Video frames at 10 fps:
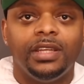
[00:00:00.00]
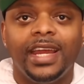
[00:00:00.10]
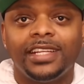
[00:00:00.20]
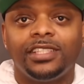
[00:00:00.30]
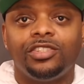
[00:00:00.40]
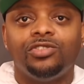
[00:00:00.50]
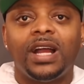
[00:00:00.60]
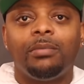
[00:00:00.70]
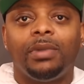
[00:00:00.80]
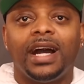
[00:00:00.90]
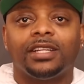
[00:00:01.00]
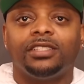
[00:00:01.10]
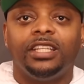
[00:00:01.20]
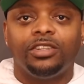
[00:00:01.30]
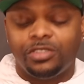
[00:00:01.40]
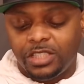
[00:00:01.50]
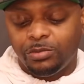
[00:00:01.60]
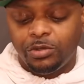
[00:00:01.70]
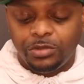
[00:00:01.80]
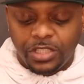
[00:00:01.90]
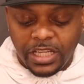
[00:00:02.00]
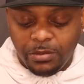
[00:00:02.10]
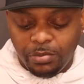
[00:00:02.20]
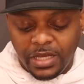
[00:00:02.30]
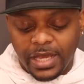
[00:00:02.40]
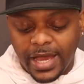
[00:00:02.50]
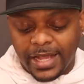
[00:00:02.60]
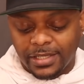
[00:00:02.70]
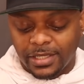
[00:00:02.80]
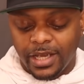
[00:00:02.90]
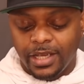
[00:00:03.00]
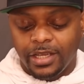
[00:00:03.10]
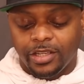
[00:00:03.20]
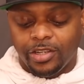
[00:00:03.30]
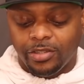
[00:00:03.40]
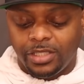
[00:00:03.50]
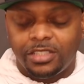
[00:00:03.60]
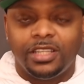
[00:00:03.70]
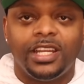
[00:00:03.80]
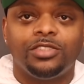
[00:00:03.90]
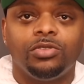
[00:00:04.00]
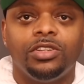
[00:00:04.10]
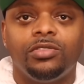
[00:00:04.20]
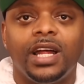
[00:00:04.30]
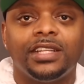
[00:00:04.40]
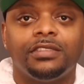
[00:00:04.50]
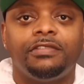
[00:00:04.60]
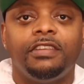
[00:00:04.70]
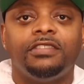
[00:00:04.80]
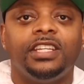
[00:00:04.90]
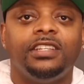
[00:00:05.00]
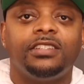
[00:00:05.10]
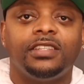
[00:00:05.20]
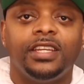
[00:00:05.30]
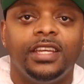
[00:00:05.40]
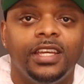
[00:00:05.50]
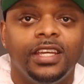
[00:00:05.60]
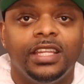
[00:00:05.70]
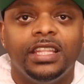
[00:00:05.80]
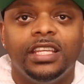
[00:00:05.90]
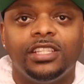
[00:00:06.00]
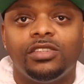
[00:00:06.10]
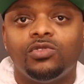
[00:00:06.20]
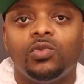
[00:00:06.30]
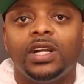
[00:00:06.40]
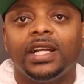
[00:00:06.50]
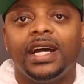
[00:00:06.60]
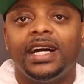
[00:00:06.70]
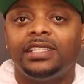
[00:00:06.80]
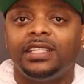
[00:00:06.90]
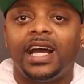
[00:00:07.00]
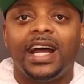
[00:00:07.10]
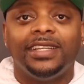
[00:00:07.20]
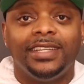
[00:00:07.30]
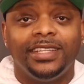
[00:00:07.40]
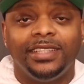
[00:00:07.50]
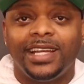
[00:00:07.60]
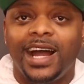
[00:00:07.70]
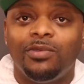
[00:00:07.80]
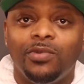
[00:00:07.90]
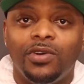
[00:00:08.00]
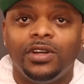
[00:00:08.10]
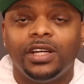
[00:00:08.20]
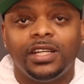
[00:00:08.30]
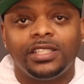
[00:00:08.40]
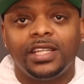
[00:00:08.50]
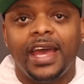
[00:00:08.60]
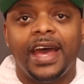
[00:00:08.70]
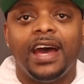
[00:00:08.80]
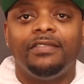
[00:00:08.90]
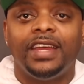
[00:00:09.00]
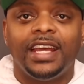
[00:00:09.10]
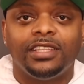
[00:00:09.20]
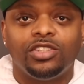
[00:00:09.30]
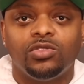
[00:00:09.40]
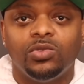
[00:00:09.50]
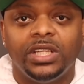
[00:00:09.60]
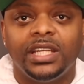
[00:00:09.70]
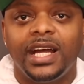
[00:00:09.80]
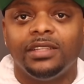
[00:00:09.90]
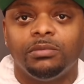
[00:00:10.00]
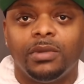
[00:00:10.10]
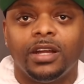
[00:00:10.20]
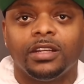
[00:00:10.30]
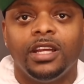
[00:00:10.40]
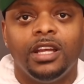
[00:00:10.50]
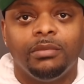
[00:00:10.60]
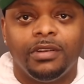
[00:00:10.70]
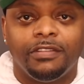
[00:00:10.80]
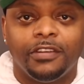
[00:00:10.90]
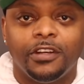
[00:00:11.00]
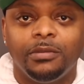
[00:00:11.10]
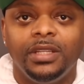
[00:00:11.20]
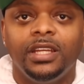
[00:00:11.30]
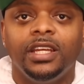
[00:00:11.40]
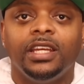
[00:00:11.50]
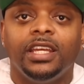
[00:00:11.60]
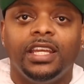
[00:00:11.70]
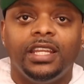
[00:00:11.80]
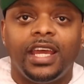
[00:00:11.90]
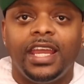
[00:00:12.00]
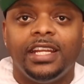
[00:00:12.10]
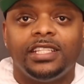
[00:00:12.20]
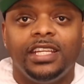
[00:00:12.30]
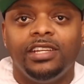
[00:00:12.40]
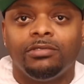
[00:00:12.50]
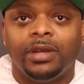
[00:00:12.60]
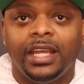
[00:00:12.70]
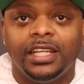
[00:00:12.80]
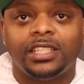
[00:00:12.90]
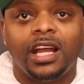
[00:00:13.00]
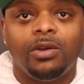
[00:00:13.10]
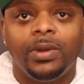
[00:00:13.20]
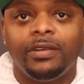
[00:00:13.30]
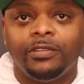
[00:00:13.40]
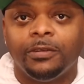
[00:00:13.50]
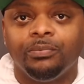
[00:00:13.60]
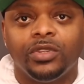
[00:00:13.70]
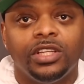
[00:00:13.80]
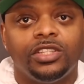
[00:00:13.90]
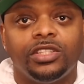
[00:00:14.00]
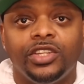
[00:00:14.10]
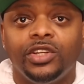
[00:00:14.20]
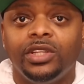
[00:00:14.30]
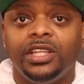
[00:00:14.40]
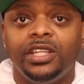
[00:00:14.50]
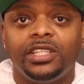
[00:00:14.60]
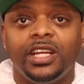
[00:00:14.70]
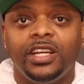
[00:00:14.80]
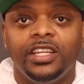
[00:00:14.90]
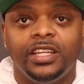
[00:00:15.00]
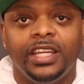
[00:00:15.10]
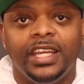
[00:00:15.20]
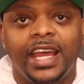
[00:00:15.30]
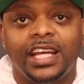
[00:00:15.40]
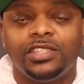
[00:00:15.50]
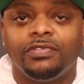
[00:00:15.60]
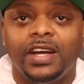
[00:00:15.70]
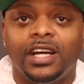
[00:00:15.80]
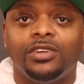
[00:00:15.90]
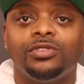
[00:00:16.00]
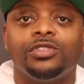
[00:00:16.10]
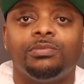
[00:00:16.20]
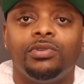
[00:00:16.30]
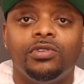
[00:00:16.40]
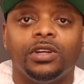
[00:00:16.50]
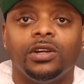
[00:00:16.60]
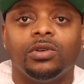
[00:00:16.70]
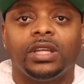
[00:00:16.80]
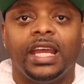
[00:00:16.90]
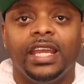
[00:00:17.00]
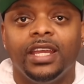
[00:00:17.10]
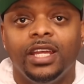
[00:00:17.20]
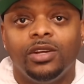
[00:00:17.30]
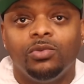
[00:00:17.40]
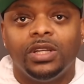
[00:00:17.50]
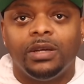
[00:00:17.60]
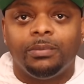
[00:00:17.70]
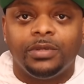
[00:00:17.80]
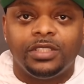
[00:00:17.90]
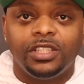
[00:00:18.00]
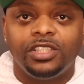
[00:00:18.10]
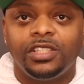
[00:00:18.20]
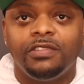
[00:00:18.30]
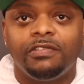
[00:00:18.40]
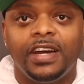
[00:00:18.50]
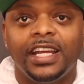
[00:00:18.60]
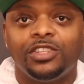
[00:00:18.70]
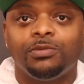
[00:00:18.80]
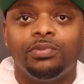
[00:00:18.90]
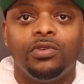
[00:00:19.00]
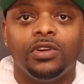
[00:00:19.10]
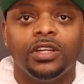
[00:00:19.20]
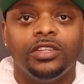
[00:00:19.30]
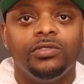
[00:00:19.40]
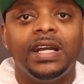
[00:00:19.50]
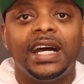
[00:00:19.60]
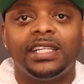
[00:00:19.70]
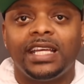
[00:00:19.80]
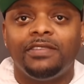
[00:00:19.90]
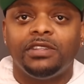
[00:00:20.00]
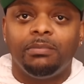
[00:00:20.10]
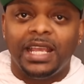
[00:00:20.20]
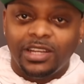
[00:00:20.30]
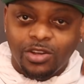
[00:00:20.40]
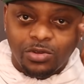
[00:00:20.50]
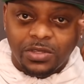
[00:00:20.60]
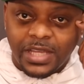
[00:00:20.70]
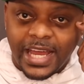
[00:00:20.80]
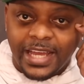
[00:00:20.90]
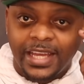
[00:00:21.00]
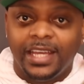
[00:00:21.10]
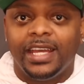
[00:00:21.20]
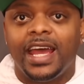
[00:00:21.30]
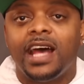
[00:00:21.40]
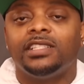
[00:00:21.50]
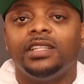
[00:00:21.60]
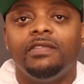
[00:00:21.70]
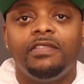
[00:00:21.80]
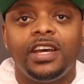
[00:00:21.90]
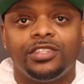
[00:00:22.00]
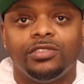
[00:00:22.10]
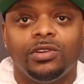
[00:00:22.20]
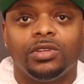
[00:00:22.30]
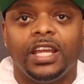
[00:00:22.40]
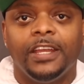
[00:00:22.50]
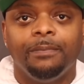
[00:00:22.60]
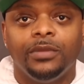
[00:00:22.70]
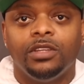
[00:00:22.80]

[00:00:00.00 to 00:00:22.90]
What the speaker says: Next is Dropbox, ticker symbol DBX, currently sitting at $22.15. This is one, guys, that ideally I want us to have at the $20 mark, preferably in the 18 range. However, still in this area, it has found support, okay? When a position finds support, you guys have to make note of that as an investor, okay?